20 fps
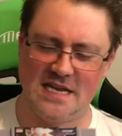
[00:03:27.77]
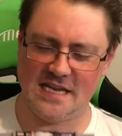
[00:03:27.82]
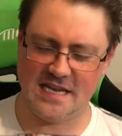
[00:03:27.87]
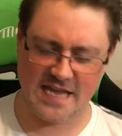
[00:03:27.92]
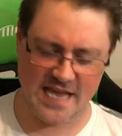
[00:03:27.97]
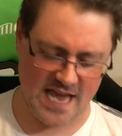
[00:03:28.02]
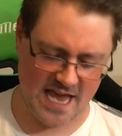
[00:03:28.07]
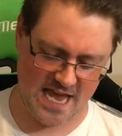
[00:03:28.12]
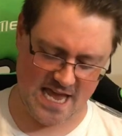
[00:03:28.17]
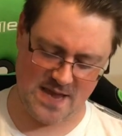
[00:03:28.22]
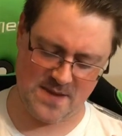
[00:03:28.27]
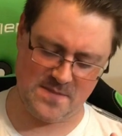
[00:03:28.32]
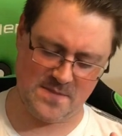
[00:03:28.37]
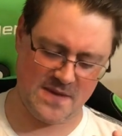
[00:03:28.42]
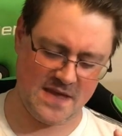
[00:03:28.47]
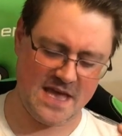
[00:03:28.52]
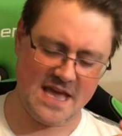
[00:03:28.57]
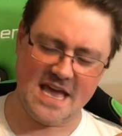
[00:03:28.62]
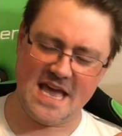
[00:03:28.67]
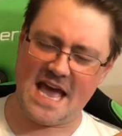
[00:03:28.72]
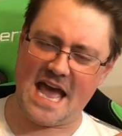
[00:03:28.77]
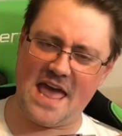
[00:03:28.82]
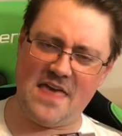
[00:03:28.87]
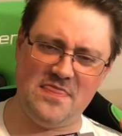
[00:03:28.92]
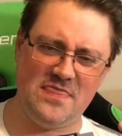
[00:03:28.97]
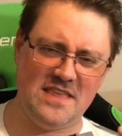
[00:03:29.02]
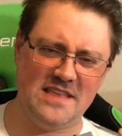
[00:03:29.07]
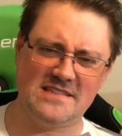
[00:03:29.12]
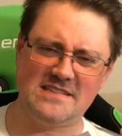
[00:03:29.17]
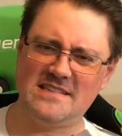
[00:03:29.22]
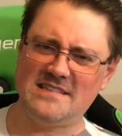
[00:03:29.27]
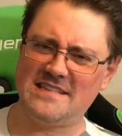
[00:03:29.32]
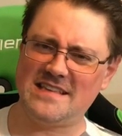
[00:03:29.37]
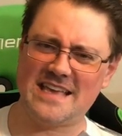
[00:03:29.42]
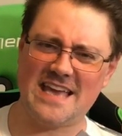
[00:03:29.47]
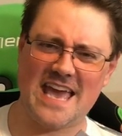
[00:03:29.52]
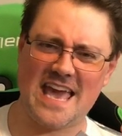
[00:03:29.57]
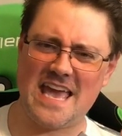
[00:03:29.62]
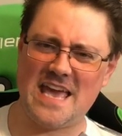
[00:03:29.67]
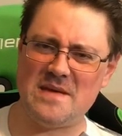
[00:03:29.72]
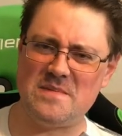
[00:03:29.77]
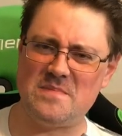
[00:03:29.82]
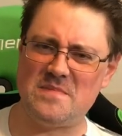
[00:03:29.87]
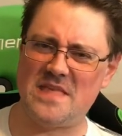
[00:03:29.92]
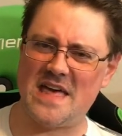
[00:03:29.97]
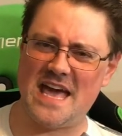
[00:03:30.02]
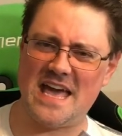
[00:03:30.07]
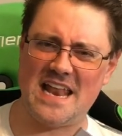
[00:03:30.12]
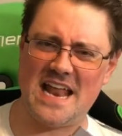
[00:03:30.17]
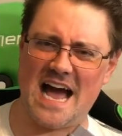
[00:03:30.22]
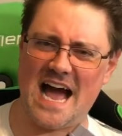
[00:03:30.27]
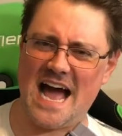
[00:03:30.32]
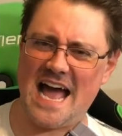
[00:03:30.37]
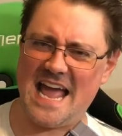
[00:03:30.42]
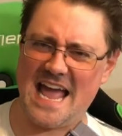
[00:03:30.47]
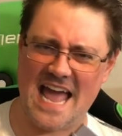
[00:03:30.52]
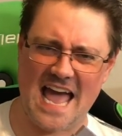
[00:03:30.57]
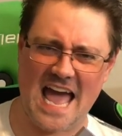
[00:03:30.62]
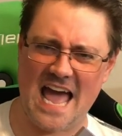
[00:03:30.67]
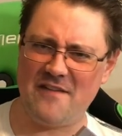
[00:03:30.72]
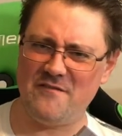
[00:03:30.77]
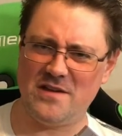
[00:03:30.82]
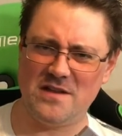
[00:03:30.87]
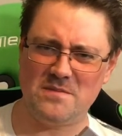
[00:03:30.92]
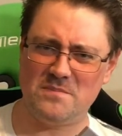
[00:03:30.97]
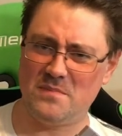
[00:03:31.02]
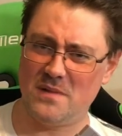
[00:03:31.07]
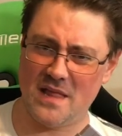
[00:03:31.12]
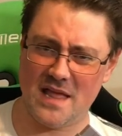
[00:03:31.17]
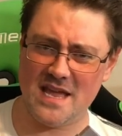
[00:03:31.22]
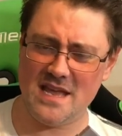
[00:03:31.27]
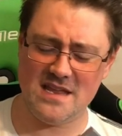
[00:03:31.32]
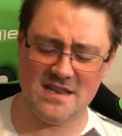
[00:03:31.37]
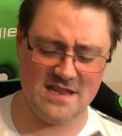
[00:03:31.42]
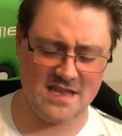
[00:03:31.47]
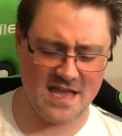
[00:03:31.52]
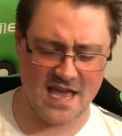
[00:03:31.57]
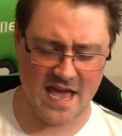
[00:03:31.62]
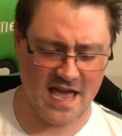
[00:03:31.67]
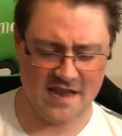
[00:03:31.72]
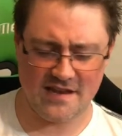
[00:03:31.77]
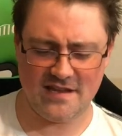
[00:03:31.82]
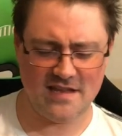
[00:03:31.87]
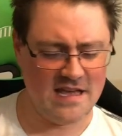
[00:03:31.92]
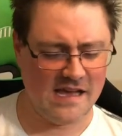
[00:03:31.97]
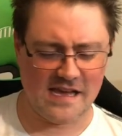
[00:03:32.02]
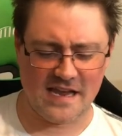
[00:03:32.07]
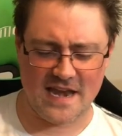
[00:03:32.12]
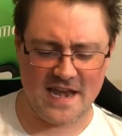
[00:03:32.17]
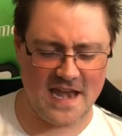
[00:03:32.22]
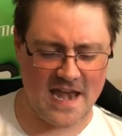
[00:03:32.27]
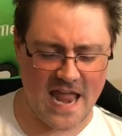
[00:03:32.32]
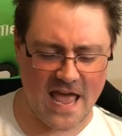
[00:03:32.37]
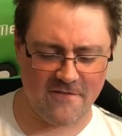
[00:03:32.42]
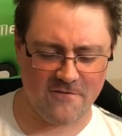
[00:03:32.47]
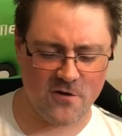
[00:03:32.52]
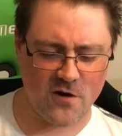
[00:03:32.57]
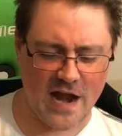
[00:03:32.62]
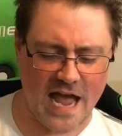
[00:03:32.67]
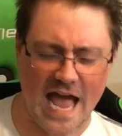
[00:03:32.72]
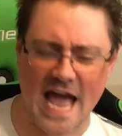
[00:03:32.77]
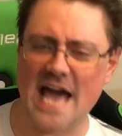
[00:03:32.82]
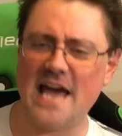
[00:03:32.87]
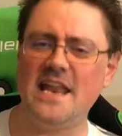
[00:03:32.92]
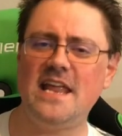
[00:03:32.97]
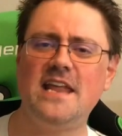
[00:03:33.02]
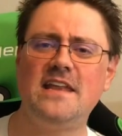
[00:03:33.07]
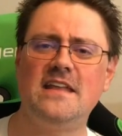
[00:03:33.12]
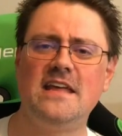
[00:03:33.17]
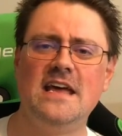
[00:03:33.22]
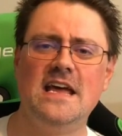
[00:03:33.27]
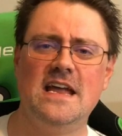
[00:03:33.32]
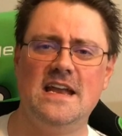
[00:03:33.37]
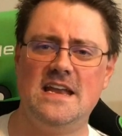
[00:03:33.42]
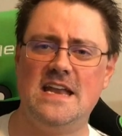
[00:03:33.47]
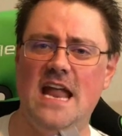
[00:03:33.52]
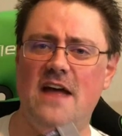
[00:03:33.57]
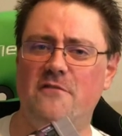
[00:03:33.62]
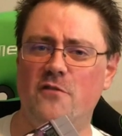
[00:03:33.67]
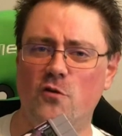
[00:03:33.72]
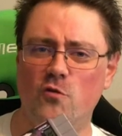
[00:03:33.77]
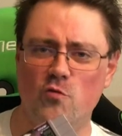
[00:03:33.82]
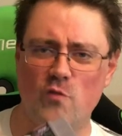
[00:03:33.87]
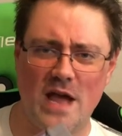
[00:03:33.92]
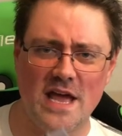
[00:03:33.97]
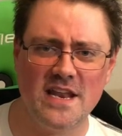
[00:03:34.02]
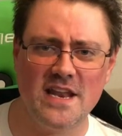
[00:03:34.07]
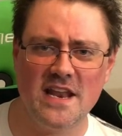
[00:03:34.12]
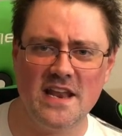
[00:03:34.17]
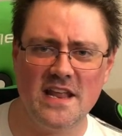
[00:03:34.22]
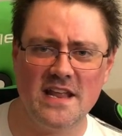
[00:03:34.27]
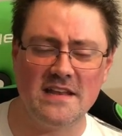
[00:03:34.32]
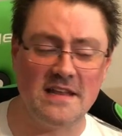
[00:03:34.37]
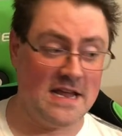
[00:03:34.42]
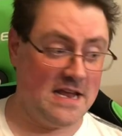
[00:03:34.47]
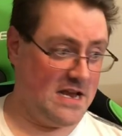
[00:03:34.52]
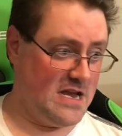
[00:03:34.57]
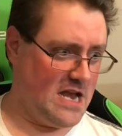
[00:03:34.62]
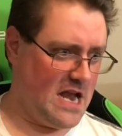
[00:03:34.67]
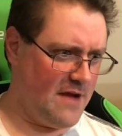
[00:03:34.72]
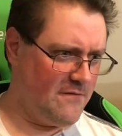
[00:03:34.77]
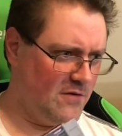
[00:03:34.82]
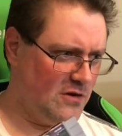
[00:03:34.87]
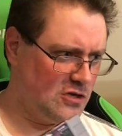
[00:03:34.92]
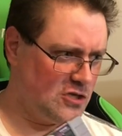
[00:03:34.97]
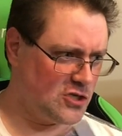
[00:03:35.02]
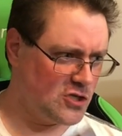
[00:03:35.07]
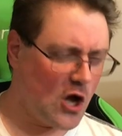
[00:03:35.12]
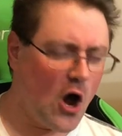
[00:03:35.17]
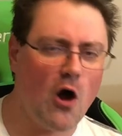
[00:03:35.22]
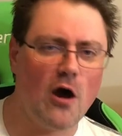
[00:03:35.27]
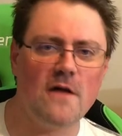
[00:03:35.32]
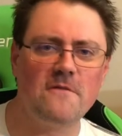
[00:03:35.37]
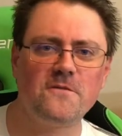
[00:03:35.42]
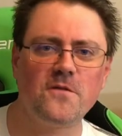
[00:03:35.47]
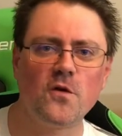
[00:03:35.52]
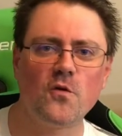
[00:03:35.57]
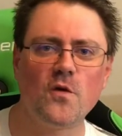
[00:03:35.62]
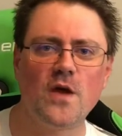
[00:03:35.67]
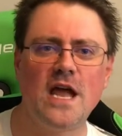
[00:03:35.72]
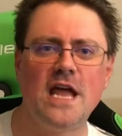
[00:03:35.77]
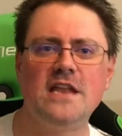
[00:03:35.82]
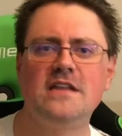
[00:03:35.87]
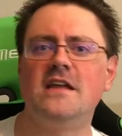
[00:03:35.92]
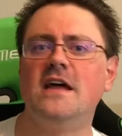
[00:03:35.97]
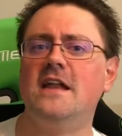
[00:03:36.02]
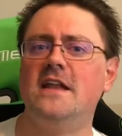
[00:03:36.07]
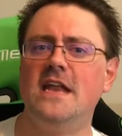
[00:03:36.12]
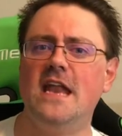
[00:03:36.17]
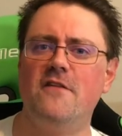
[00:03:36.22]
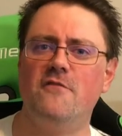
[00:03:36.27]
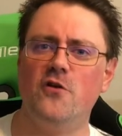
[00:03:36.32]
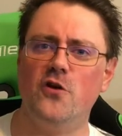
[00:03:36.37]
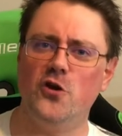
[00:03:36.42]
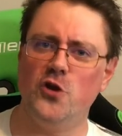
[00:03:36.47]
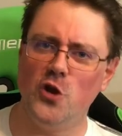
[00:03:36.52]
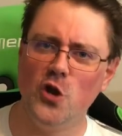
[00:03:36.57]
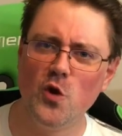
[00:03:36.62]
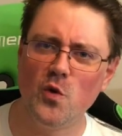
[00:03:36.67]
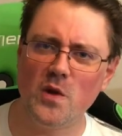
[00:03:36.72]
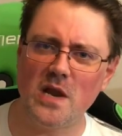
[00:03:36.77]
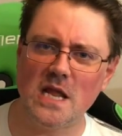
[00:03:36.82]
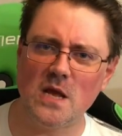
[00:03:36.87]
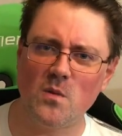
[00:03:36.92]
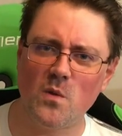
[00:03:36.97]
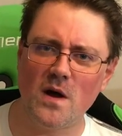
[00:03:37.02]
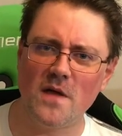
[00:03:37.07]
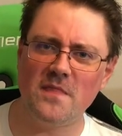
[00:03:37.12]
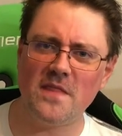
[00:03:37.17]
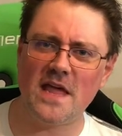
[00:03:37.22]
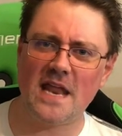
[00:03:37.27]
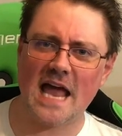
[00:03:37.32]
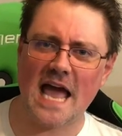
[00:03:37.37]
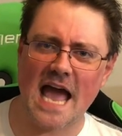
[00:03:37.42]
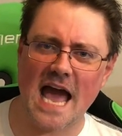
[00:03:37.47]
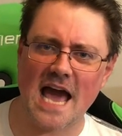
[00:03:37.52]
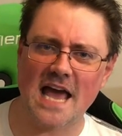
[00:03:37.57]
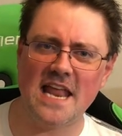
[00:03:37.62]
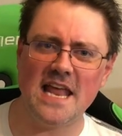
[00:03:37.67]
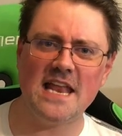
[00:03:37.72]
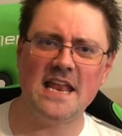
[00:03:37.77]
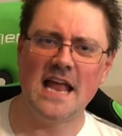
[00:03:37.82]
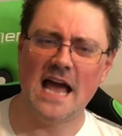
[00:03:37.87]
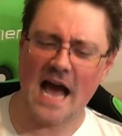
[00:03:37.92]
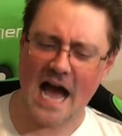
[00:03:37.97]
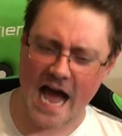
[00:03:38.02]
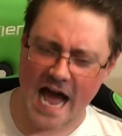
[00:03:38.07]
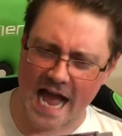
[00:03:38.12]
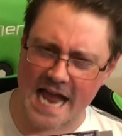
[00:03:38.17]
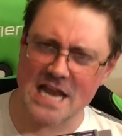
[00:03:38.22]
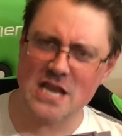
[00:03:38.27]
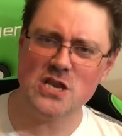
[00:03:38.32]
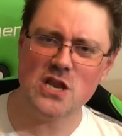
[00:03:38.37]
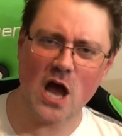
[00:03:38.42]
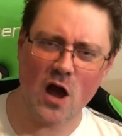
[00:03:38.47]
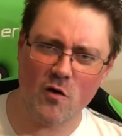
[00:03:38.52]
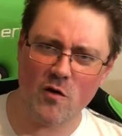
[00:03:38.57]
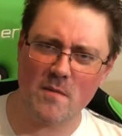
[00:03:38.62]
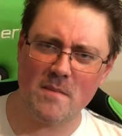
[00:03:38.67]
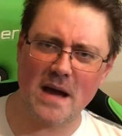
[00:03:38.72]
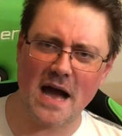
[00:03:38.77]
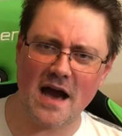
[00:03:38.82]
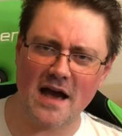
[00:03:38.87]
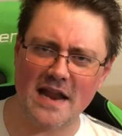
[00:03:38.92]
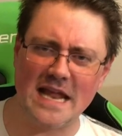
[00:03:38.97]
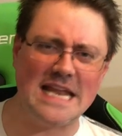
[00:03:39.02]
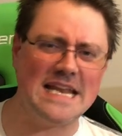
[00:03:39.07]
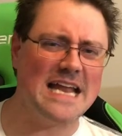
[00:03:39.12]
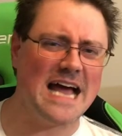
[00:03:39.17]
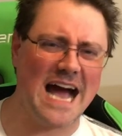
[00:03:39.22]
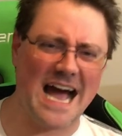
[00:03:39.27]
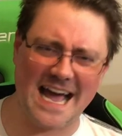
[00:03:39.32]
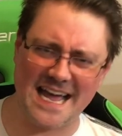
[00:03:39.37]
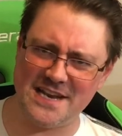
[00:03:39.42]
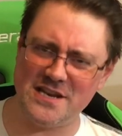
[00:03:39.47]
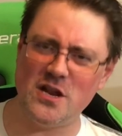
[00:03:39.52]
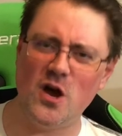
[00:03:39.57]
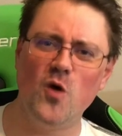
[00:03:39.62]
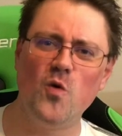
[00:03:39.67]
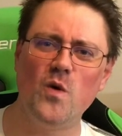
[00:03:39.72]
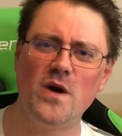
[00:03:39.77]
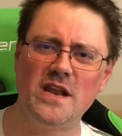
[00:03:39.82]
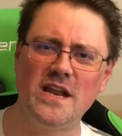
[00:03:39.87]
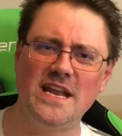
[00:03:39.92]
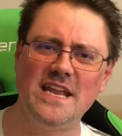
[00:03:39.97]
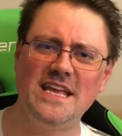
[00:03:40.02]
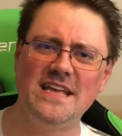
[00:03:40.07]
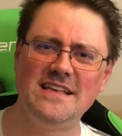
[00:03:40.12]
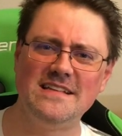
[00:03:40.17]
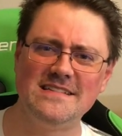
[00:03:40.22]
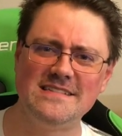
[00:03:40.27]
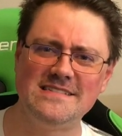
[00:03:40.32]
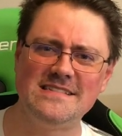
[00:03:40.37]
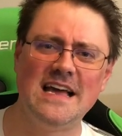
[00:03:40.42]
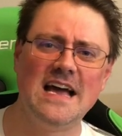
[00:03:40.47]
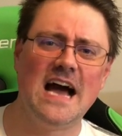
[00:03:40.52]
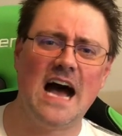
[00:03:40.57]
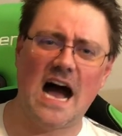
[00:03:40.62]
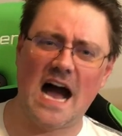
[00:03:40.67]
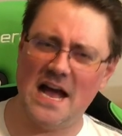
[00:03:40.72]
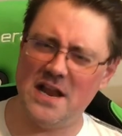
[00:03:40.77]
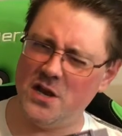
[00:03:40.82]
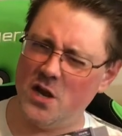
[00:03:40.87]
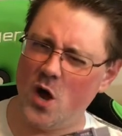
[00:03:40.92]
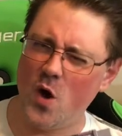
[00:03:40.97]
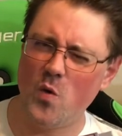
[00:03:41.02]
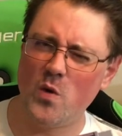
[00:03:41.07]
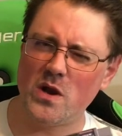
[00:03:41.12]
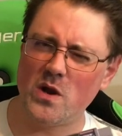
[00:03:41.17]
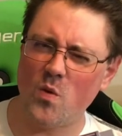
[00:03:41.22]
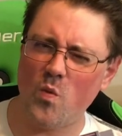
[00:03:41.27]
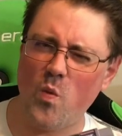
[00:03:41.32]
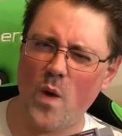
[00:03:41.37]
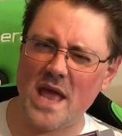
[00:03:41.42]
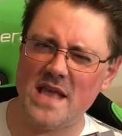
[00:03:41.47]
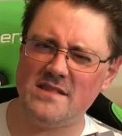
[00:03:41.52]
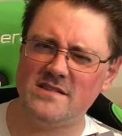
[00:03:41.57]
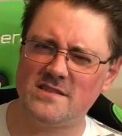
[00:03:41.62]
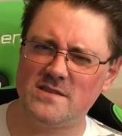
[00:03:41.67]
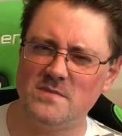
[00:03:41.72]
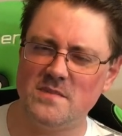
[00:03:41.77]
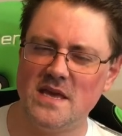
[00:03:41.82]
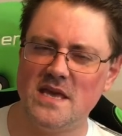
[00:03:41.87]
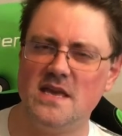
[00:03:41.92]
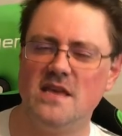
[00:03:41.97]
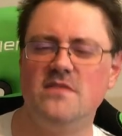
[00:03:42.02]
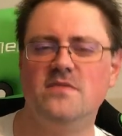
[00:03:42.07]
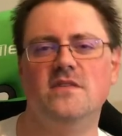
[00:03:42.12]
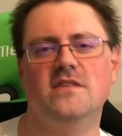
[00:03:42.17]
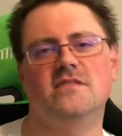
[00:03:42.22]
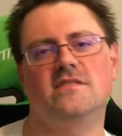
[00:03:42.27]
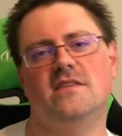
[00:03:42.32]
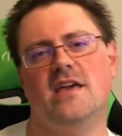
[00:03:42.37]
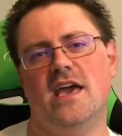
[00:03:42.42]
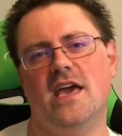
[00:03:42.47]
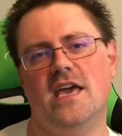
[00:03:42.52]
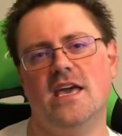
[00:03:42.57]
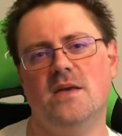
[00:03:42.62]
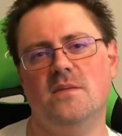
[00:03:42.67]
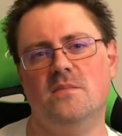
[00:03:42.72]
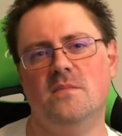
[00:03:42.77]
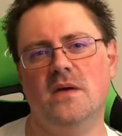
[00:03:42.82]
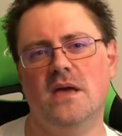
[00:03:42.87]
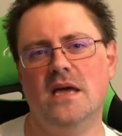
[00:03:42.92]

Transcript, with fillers: game. And this is a game that I haven't played yet. Never had it, never rented it, never saw it for rent, never knew anyone that had it. I know about it, I know what it is, I know what awaits me in this game.